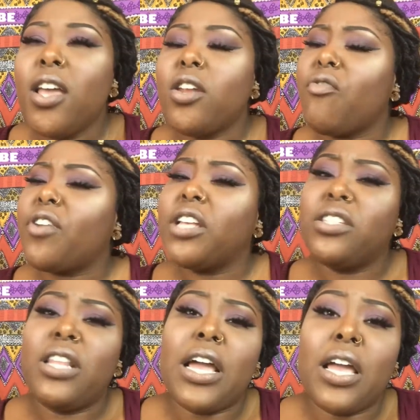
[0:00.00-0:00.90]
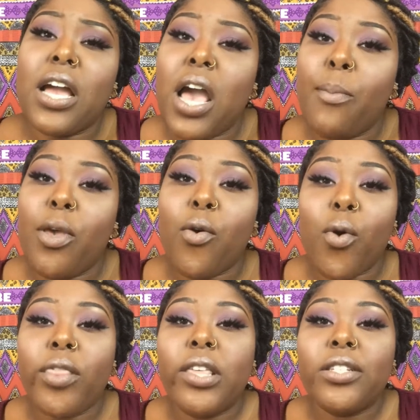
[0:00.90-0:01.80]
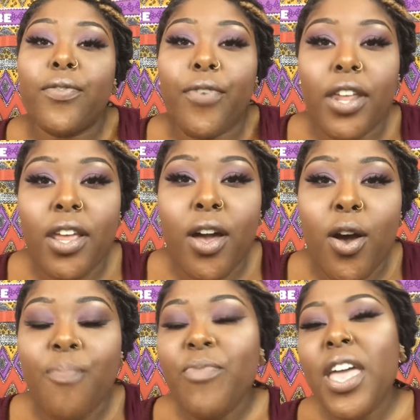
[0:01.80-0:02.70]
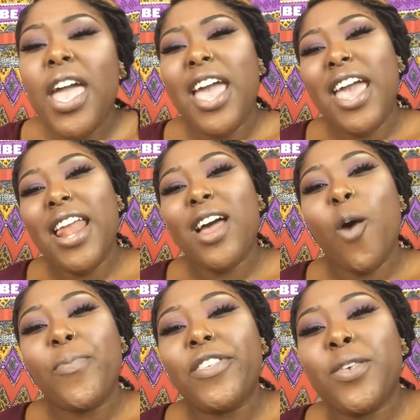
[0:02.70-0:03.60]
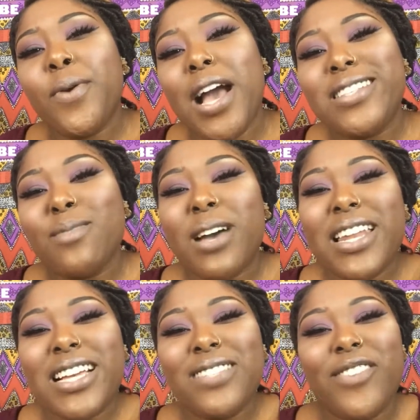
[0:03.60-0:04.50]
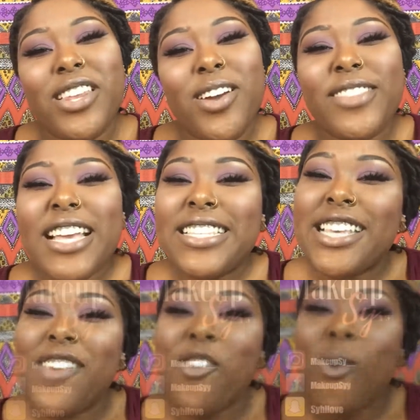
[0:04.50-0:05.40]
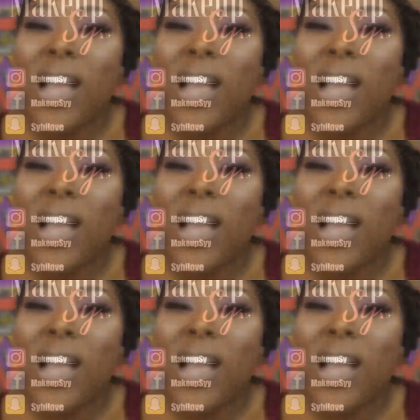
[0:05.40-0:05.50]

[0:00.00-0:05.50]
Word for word: Don't forget to like and comment on this video, and I hope to see you guys on my next video. Thanks again for